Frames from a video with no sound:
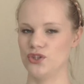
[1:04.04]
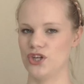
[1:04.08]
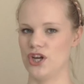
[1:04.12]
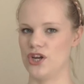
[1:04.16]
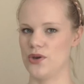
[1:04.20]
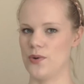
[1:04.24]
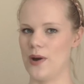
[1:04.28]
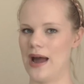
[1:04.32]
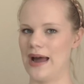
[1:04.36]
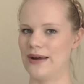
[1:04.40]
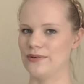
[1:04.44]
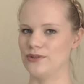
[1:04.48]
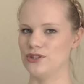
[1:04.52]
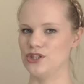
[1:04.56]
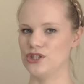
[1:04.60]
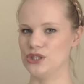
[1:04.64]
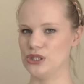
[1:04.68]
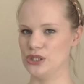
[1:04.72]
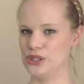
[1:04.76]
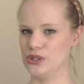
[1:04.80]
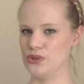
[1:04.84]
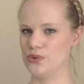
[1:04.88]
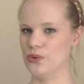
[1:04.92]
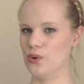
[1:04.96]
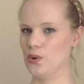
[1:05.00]
bit will show you how to
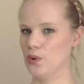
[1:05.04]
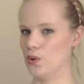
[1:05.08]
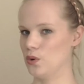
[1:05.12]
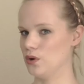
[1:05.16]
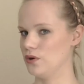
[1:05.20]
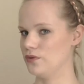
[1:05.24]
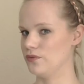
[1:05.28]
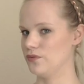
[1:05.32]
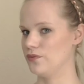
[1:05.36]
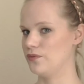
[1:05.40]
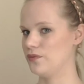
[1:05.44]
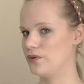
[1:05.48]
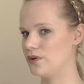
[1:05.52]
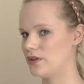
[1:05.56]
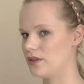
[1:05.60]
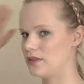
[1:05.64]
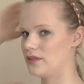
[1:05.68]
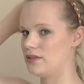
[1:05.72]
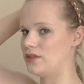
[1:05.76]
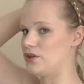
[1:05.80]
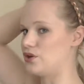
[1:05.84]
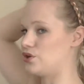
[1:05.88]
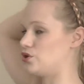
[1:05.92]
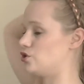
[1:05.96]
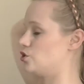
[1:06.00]
do all of
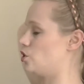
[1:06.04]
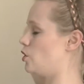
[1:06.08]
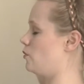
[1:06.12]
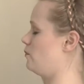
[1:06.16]
the